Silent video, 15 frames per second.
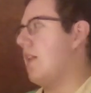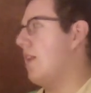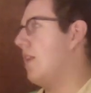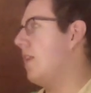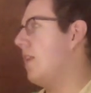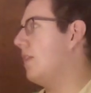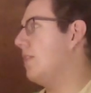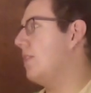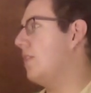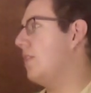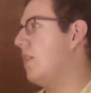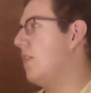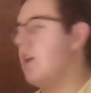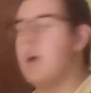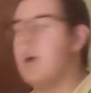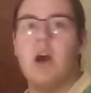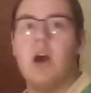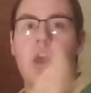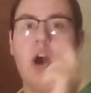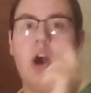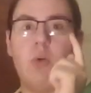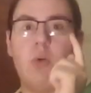wolf.
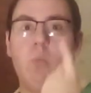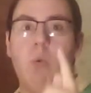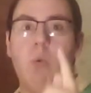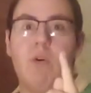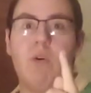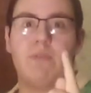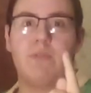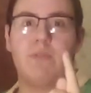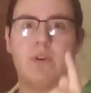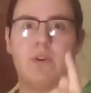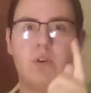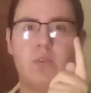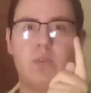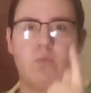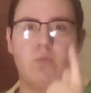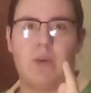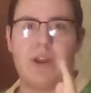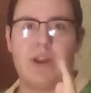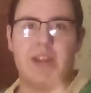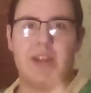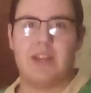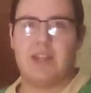A wolf,
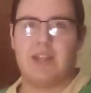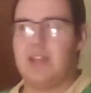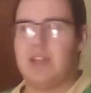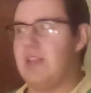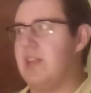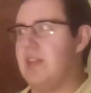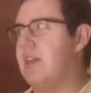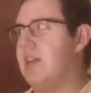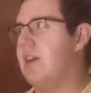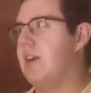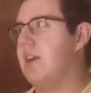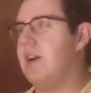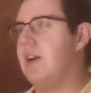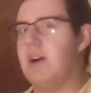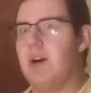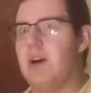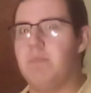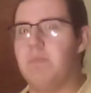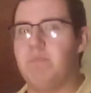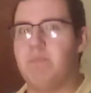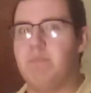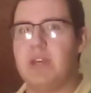right. A
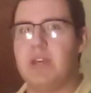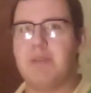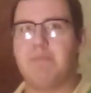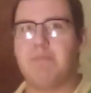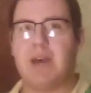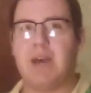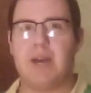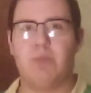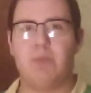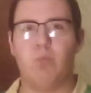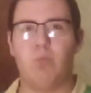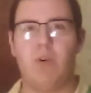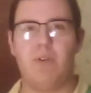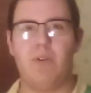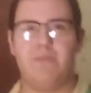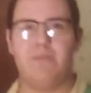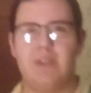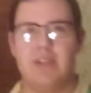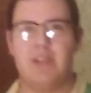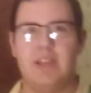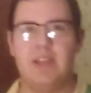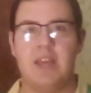big bad wolf.
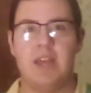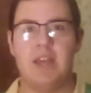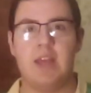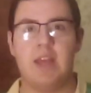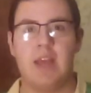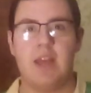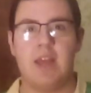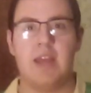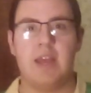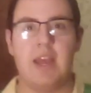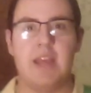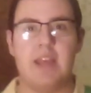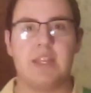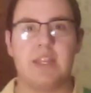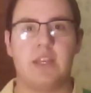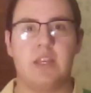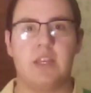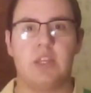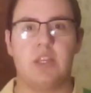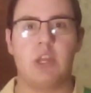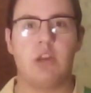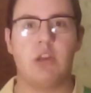Hey,
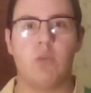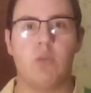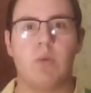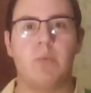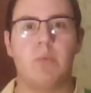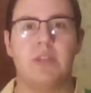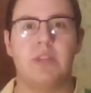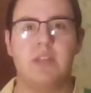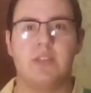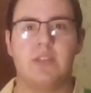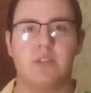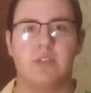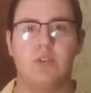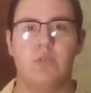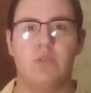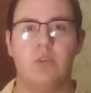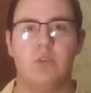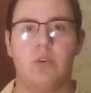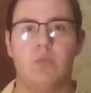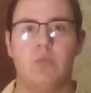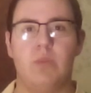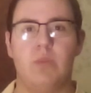you know what we need to do?
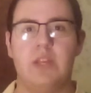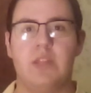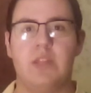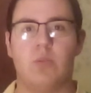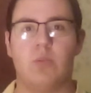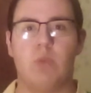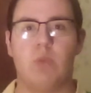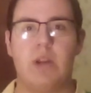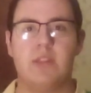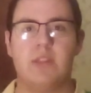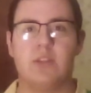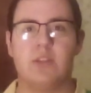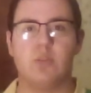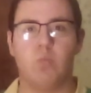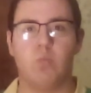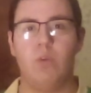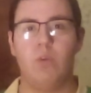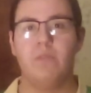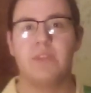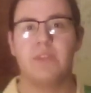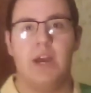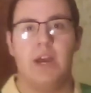We need to write this
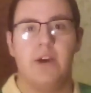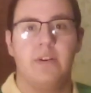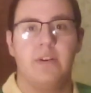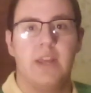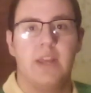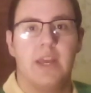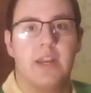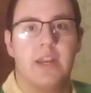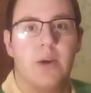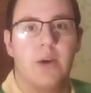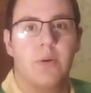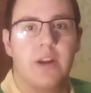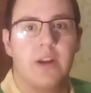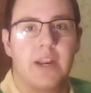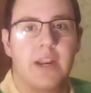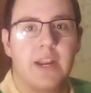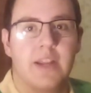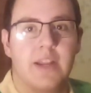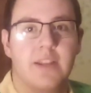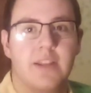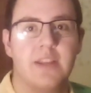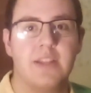wolf down in our
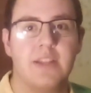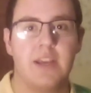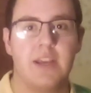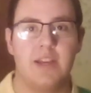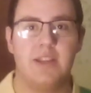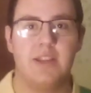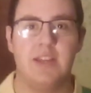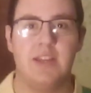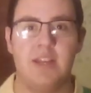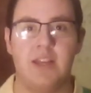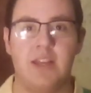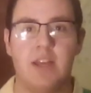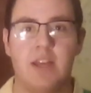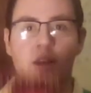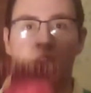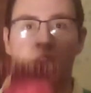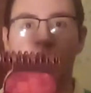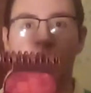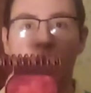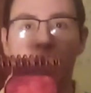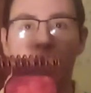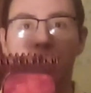handy dandy
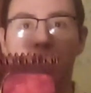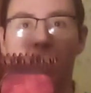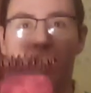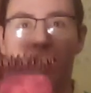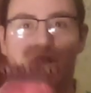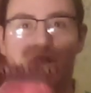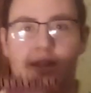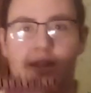notebook.